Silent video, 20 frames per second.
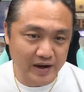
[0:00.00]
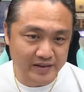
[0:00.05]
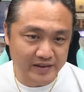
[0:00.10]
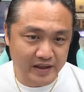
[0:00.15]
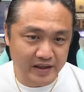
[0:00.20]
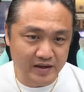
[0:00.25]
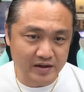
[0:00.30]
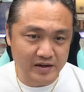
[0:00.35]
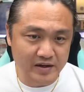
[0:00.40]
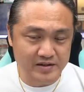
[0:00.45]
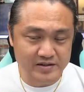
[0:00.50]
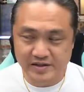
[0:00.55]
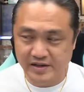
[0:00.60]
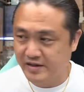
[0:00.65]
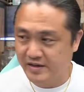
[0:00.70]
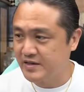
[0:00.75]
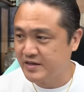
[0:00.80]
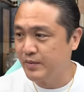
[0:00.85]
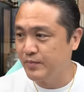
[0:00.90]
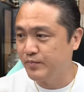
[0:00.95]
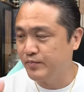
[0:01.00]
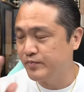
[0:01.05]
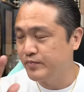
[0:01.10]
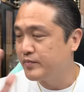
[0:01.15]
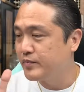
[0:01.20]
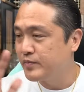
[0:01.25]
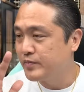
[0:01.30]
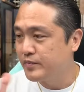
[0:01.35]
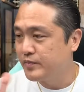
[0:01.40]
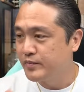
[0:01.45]
I think it's just
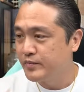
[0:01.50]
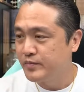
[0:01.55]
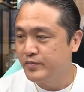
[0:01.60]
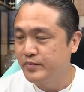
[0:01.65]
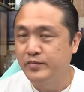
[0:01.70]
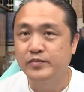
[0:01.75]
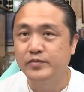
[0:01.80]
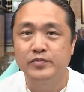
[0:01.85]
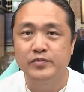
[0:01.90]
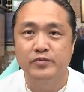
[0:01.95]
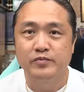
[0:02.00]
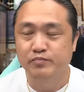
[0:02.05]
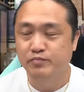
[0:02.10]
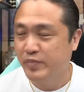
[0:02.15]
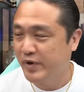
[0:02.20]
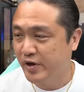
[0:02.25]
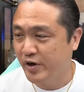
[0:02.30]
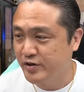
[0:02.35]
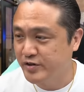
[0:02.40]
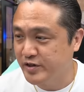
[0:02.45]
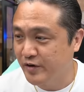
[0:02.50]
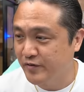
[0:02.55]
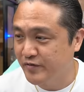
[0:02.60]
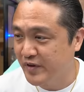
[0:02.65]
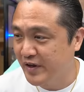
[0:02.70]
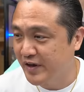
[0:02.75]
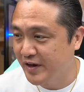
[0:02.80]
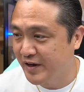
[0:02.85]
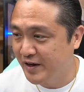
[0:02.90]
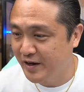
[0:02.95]
because of
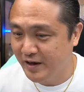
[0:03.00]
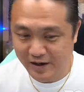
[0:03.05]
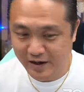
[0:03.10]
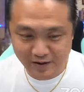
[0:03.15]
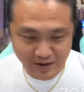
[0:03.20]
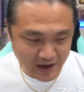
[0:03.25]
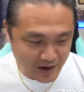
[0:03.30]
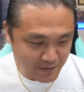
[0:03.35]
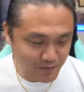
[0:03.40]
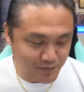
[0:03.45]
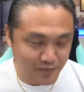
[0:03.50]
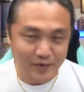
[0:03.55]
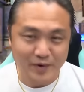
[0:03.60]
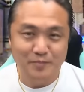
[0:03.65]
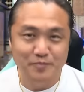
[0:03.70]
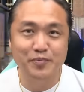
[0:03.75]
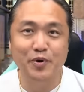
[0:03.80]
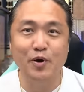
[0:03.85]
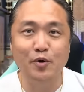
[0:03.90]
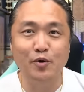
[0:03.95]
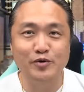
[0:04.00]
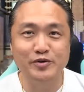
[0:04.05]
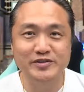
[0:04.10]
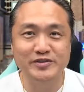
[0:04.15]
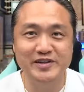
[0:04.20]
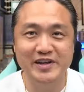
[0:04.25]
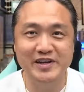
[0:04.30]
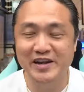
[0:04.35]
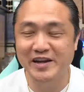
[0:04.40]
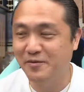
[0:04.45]
the
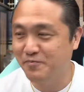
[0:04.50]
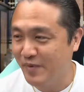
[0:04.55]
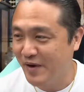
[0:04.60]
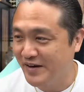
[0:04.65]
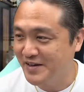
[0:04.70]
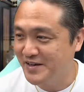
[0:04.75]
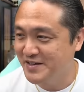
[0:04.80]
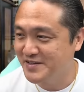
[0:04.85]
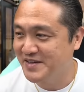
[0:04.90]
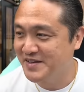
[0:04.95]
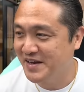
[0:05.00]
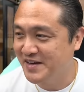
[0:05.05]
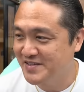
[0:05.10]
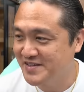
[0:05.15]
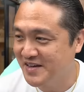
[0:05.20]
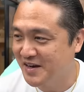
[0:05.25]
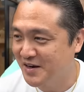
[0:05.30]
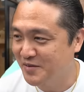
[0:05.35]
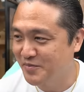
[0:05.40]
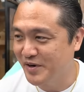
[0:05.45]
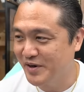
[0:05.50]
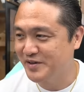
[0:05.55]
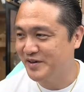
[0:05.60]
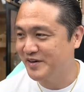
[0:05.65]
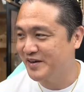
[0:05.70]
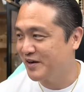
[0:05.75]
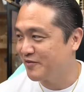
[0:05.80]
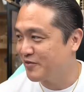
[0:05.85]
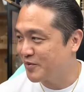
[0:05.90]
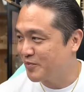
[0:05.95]
post-Independence Day
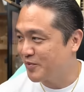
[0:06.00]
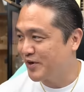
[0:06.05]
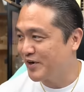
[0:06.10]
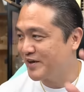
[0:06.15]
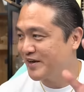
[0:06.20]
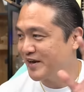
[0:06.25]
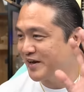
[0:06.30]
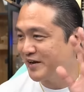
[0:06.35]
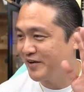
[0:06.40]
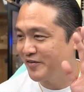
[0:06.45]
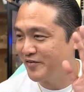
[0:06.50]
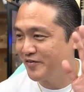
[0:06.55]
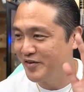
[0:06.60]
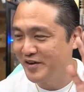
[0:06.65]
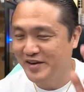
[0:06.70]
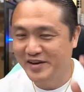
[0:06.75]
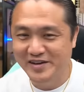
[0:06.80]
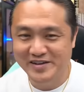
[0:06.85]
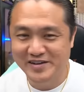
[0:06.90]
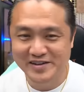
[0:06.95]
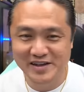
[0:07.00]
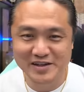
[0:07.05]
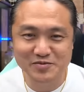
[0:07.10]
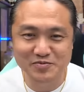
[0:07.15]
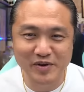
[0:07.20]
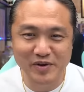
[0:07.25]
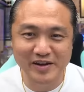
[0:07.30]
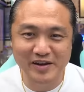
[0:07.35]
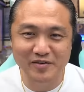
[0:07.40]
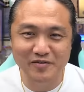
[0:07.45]
celebration, everybody kind of just
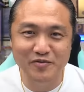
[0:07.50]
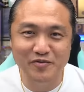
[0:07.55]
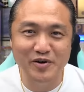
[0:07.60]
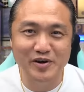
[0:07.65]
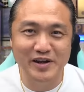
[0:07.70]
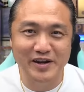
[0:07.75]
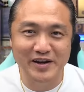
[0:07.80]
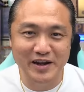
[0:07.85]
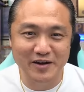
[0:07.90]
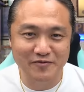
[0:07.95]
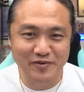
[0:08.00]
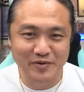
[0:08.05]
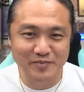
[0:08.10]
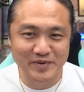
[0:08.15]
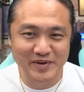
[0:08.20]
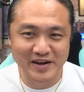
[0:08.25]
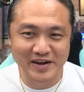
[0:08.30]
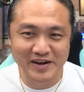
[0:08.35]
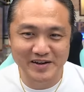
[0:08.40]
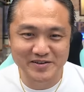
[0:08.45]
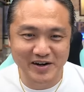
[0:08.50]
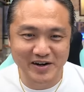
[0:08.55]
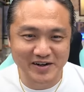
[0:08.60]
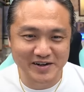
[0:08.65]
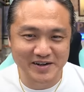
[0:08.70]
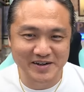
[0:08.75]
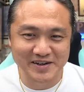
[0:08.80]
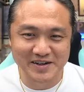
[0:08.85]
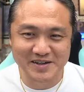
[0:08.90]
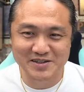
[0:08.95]
woken up from their
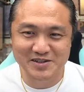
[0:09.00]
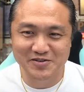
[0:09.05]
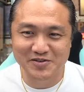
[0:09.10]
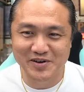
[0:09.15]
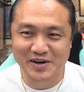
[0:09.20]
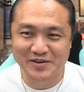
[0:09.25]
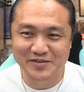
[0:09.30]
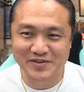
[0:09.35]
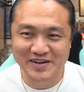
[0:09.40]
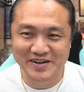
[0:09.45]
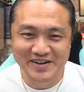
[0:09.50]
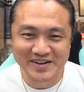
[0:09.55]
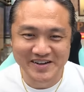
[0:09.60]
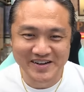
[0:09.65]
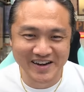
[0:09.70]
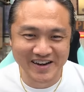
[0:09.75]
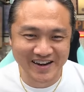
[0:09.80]
drunkenness or whatever.